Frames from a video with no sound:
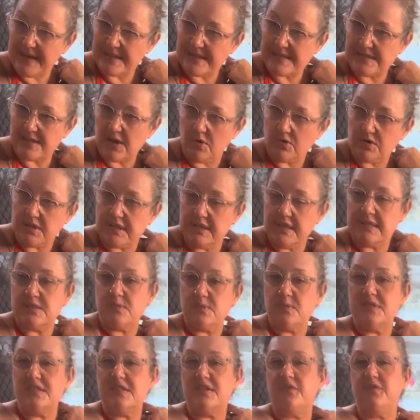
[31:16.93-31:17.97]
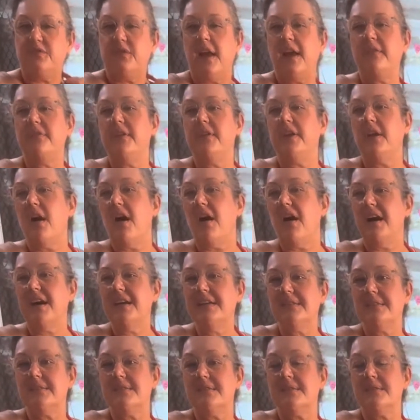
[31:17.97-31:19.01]
that saltiness, was the flavour
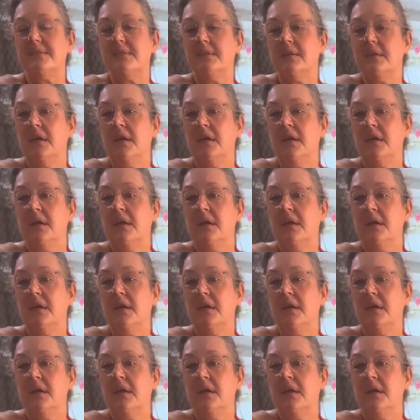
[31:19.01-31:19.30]
nice?